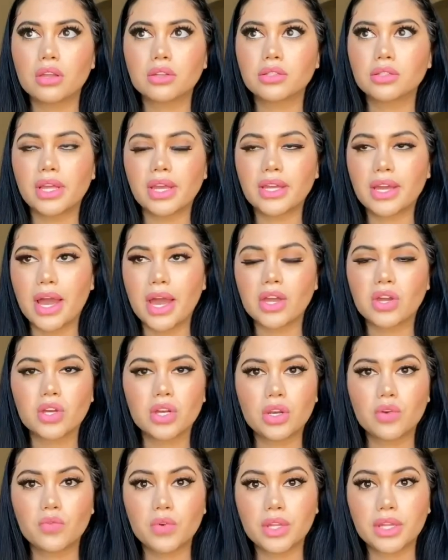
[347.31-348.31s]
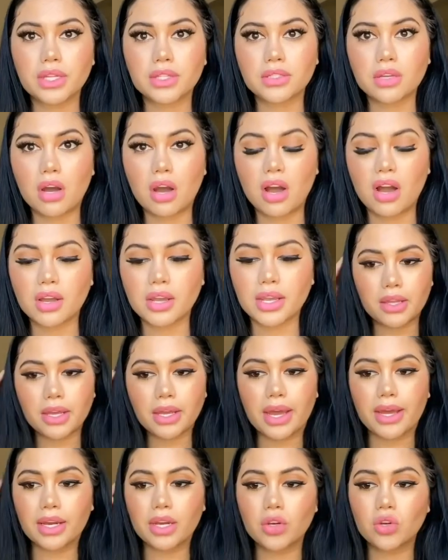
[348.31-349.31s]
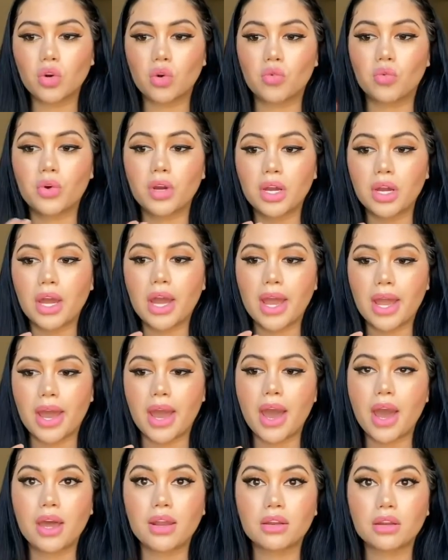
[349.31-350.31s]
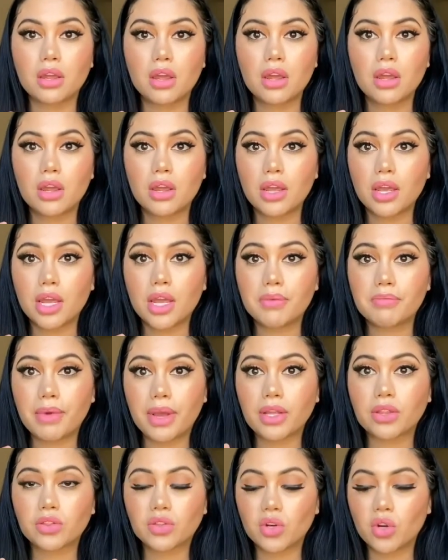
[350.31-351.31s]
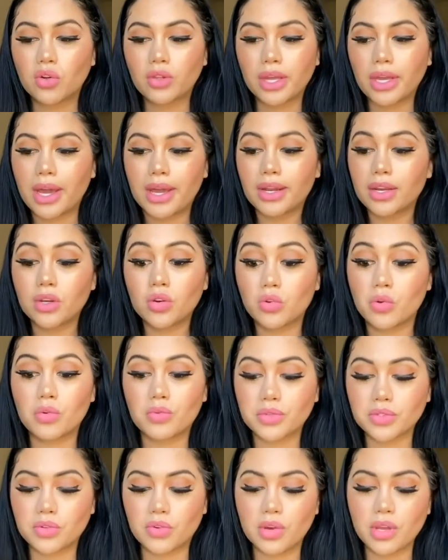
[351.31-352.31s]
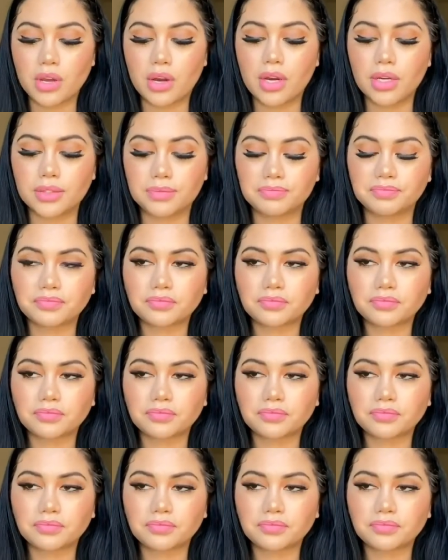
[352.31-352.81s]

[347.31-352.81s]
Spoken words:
Like I couldn't really talk. Like I didn't know what I had in my throat. Like I didn't know what was going on.